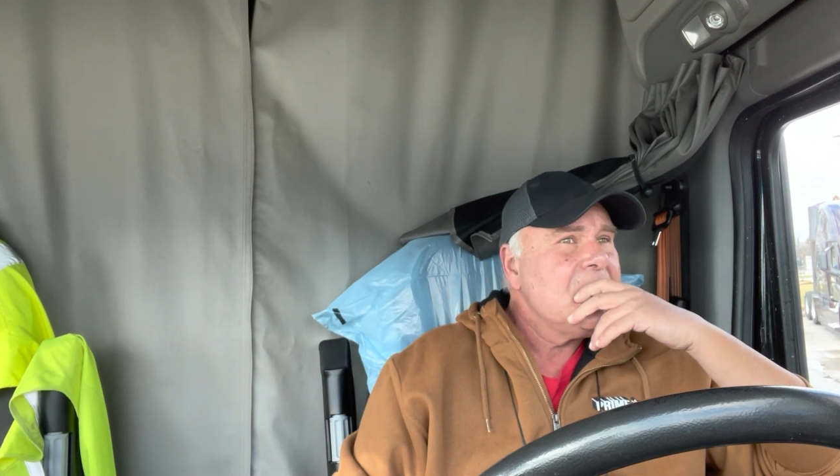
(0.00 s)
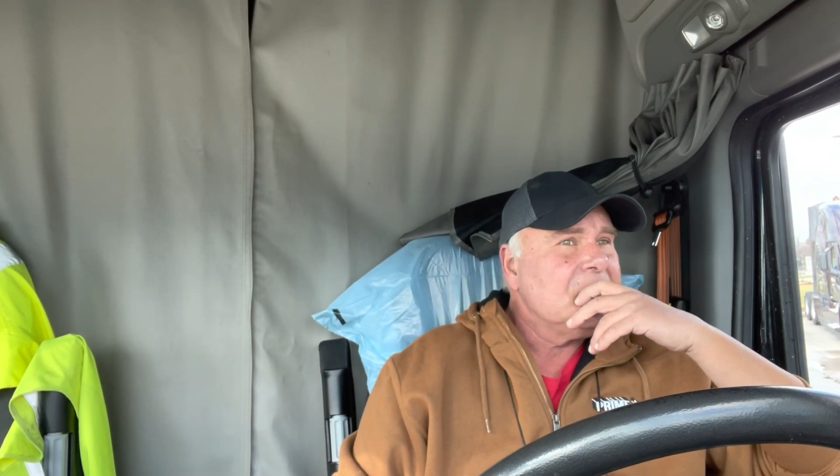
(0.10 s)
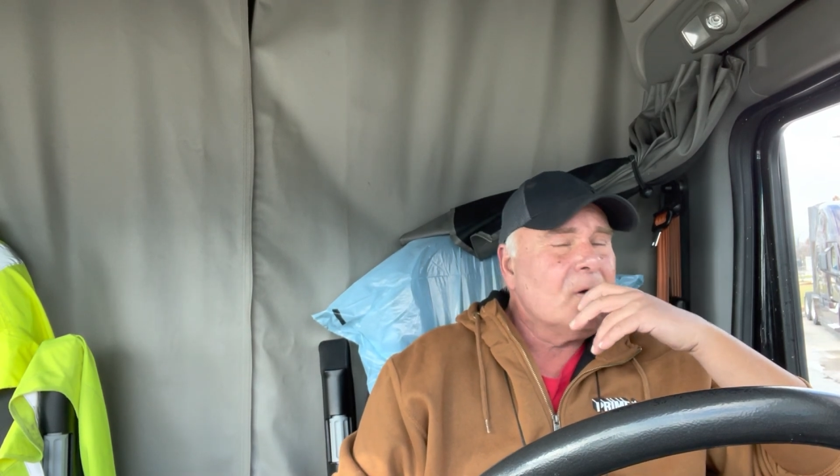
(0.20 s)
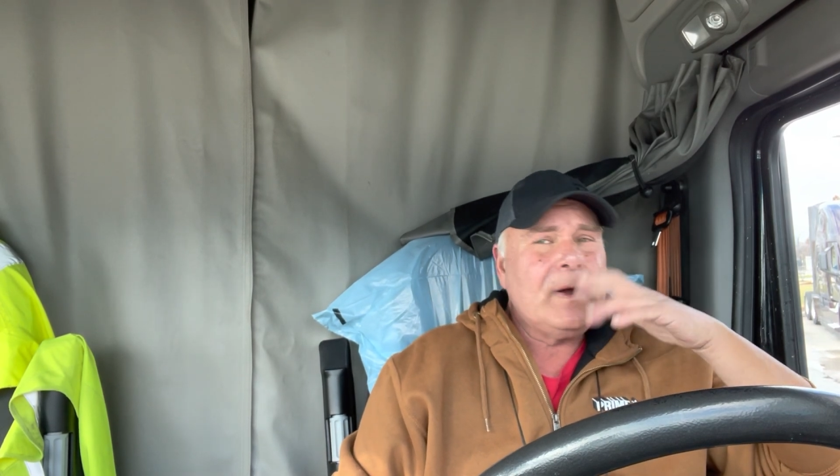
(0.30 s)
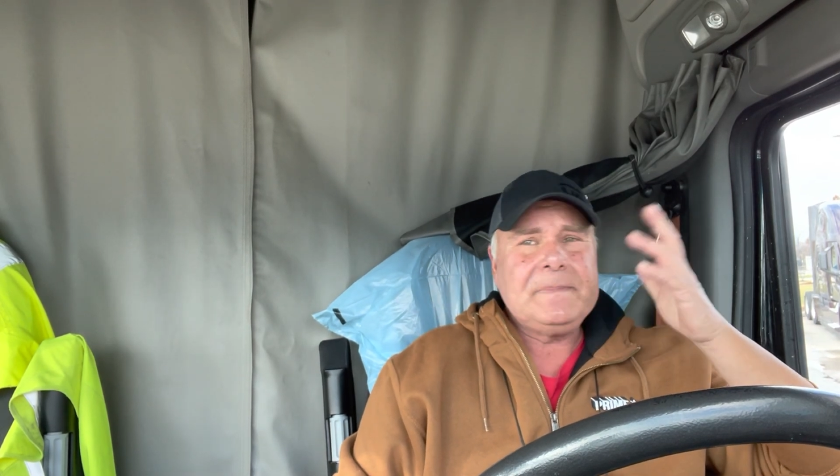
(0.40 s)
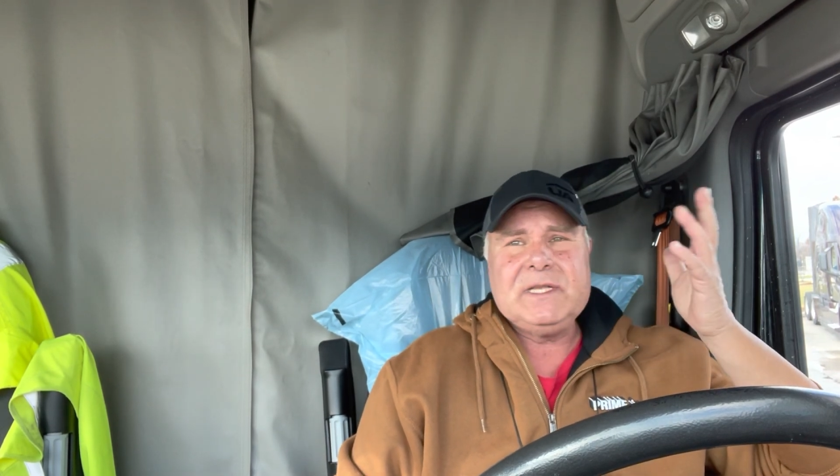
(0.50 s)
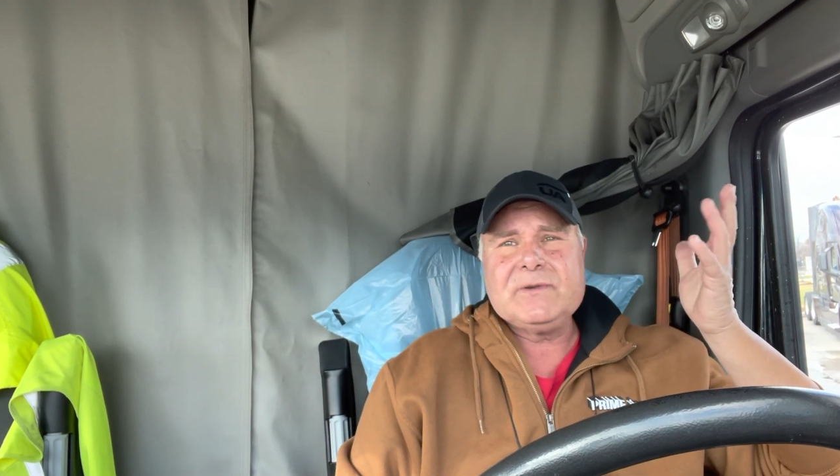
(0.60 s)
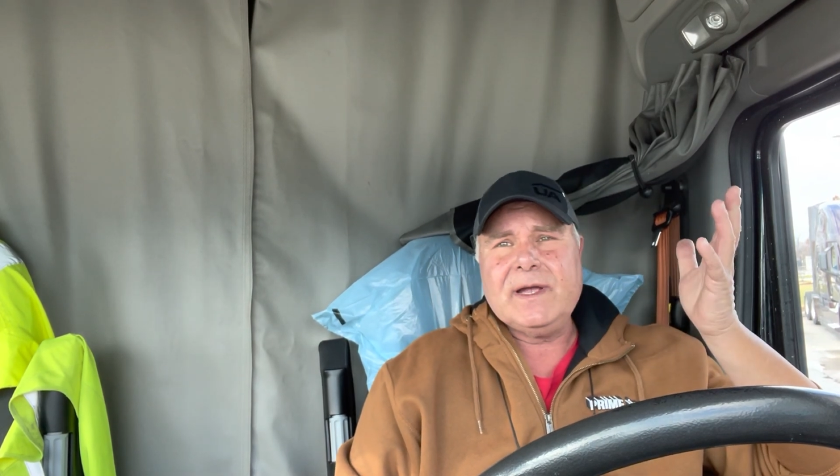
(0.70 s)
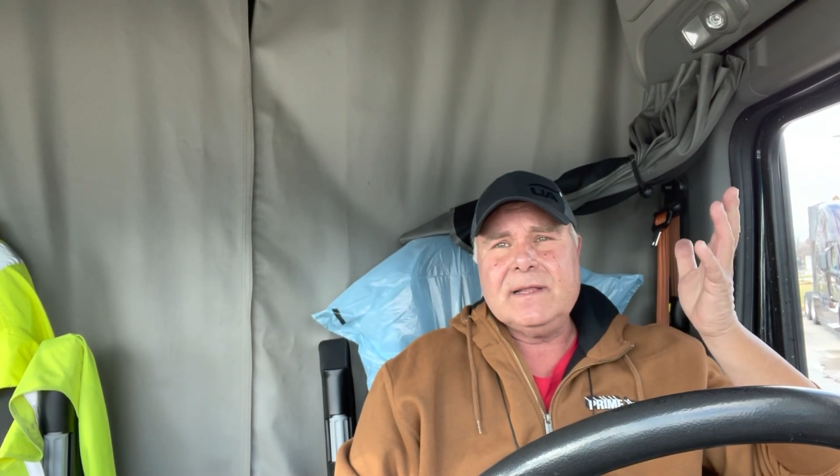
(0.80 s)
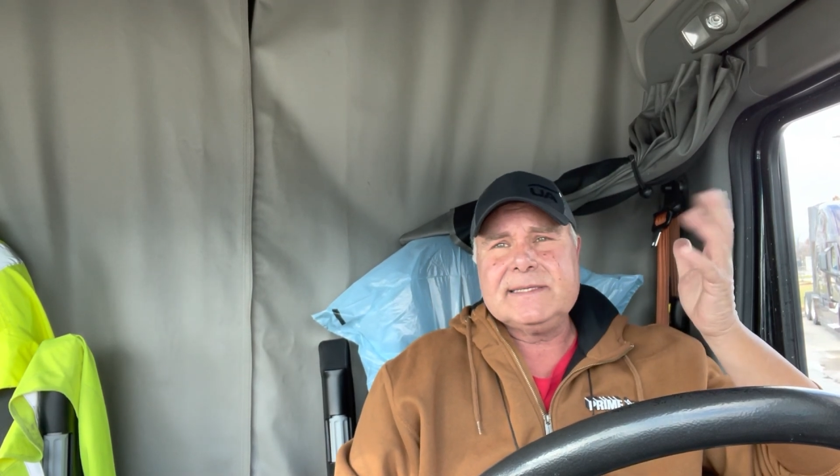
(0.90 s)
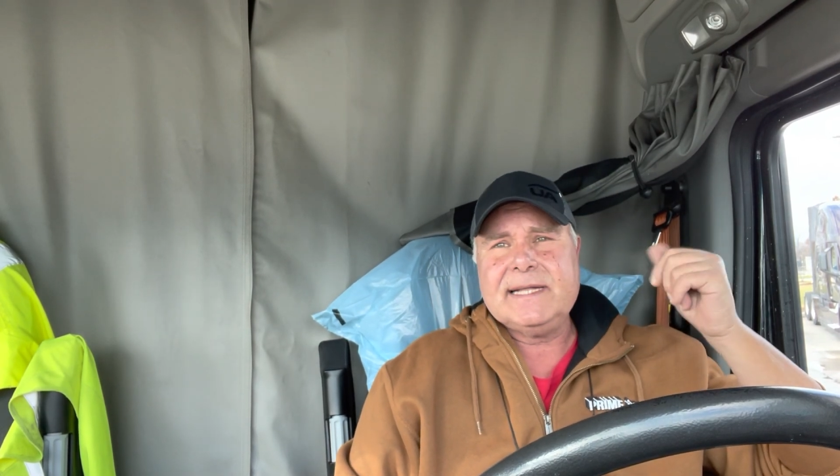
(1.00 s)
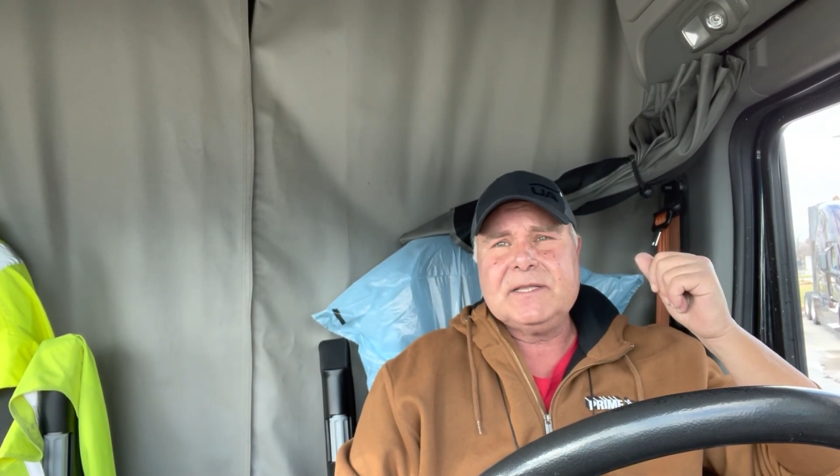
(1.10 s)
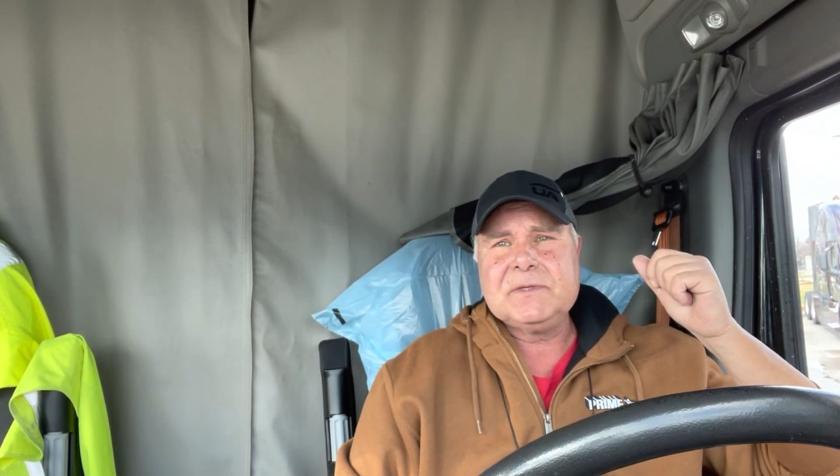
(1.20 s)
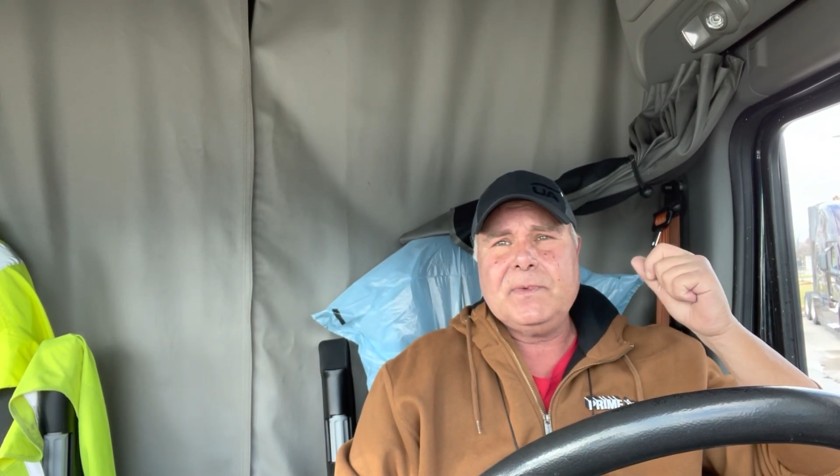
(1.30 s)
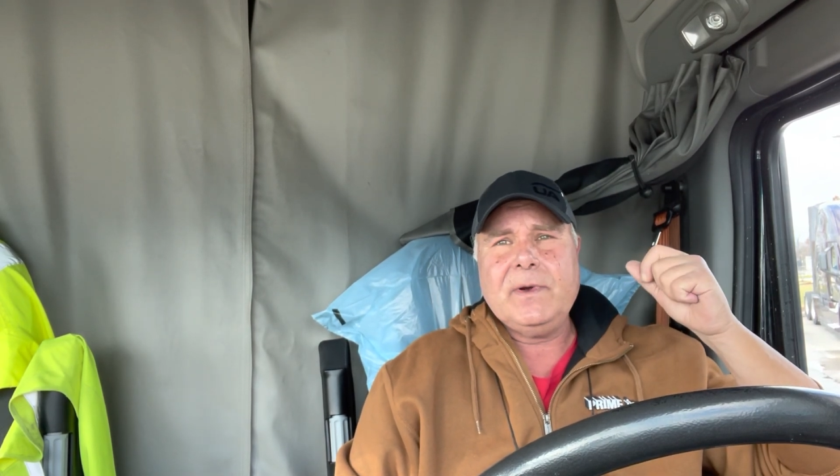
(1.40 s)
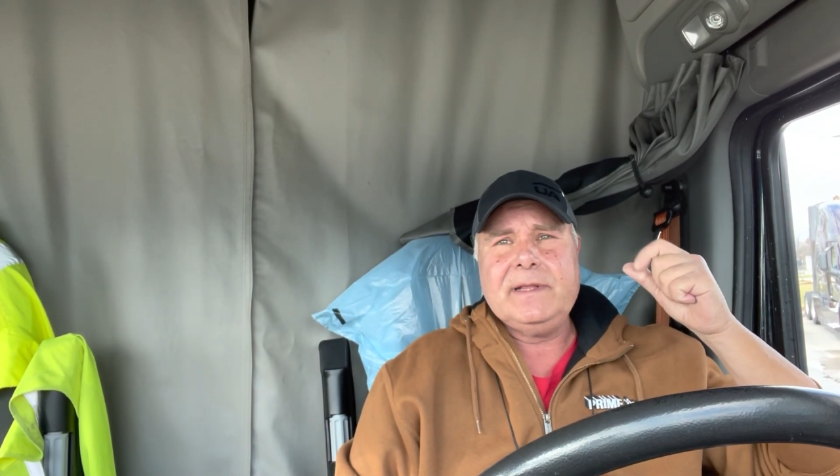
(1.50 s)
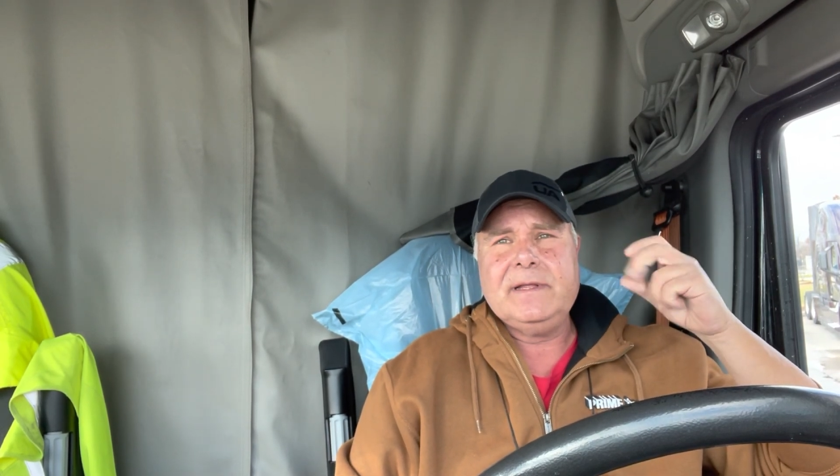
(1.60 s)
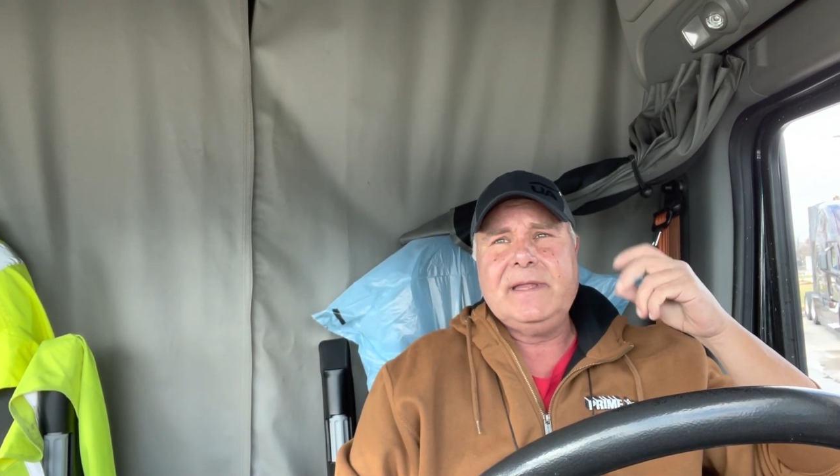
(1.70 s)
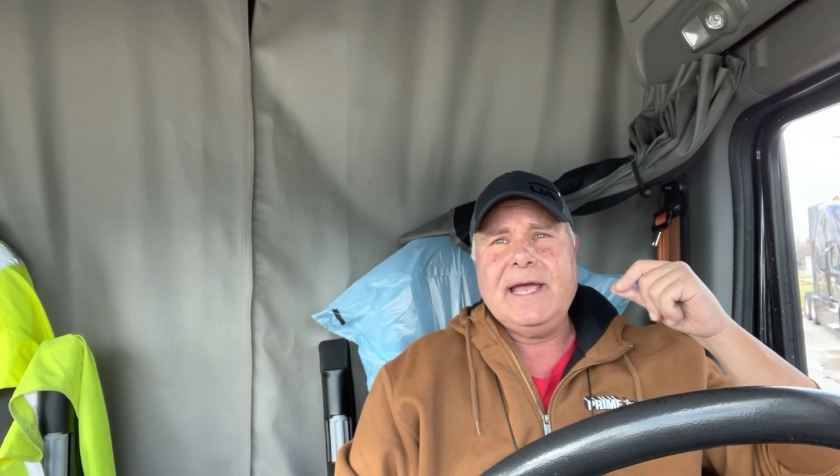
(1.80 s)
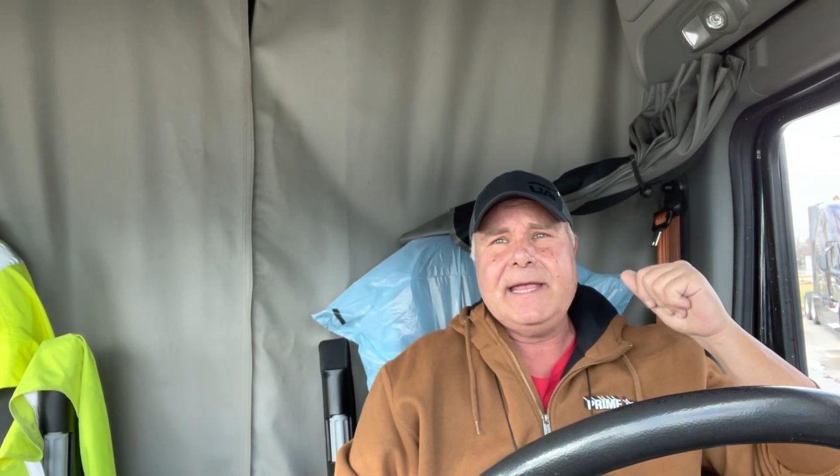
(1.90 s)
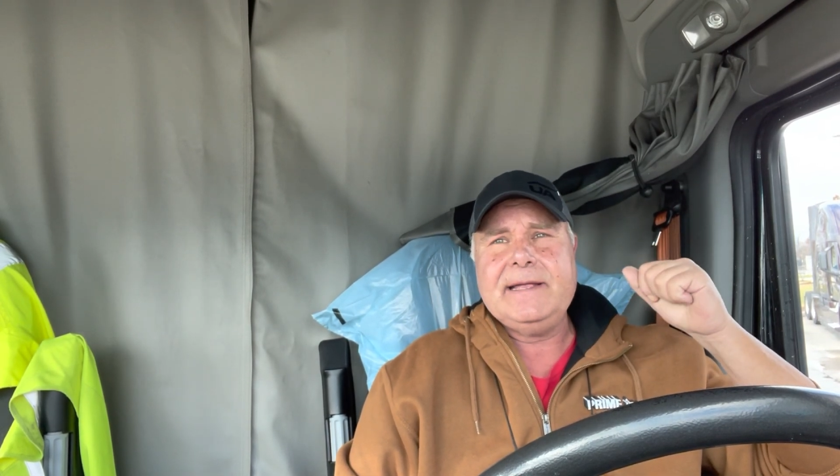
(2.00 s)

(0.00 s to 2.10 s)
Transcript: No empty trailers at this point in the day.